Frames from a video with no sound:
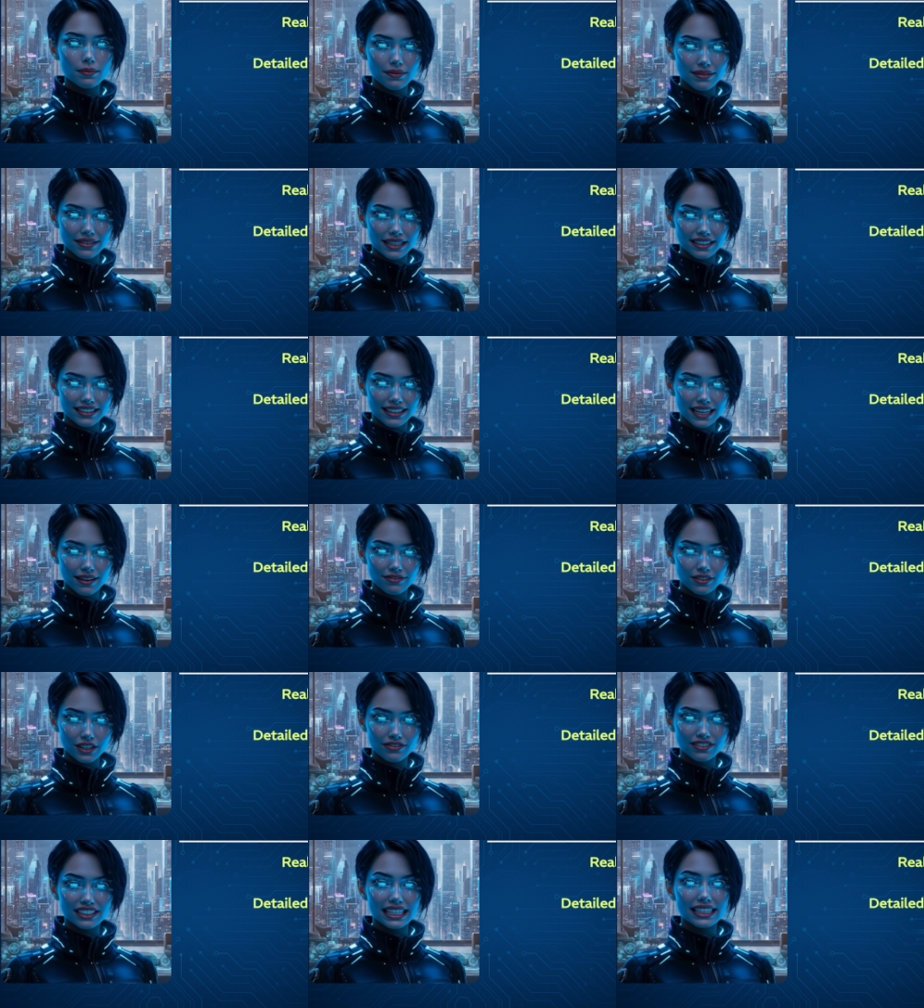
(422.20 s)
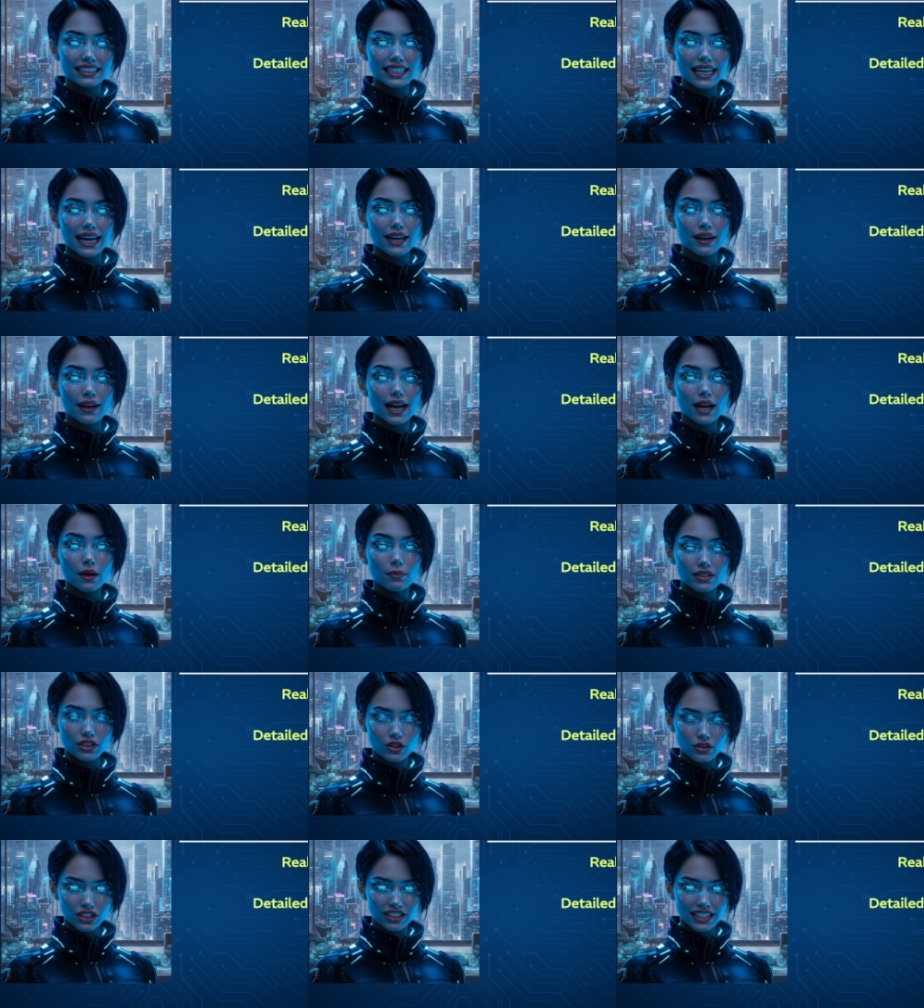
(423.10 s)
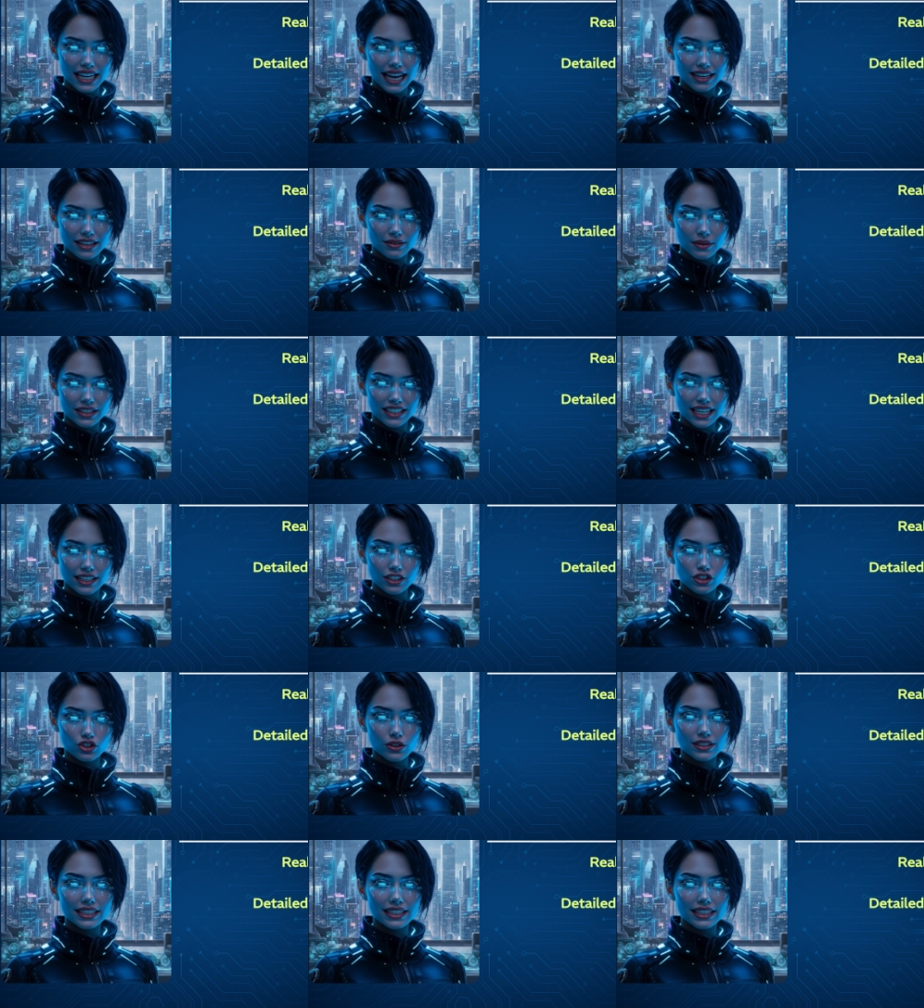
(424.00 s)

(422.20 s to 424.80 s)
This level of detail helps you detect potential